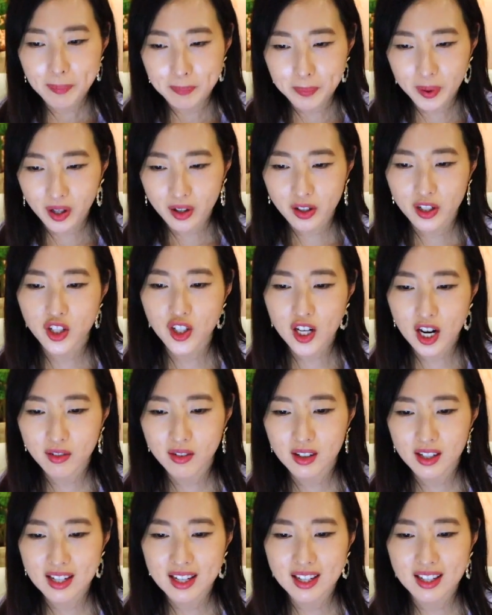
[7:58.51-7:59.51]
But
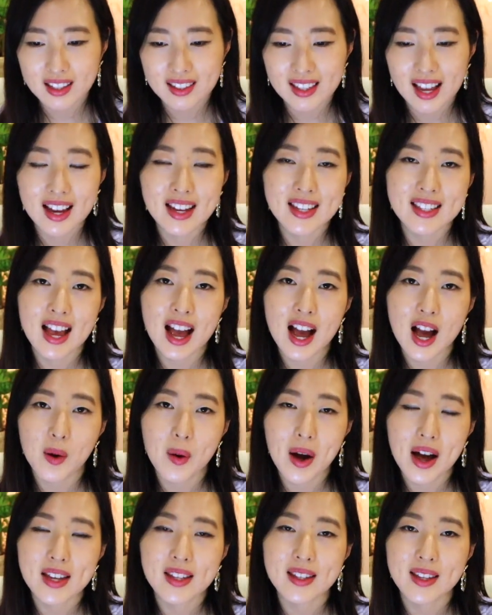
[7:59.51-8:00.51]
generally, that is how
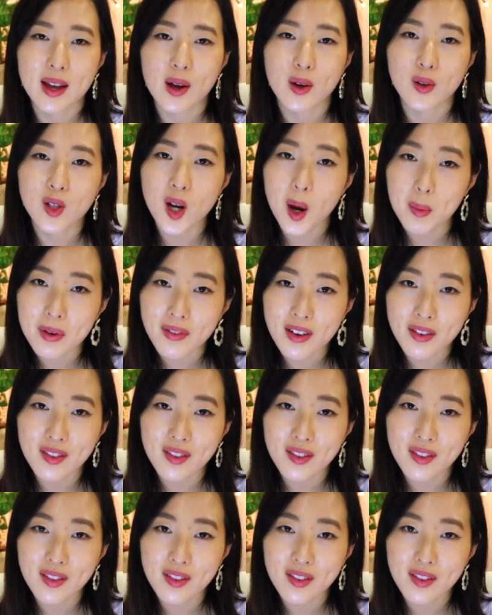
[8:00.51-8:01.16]
I stay on top of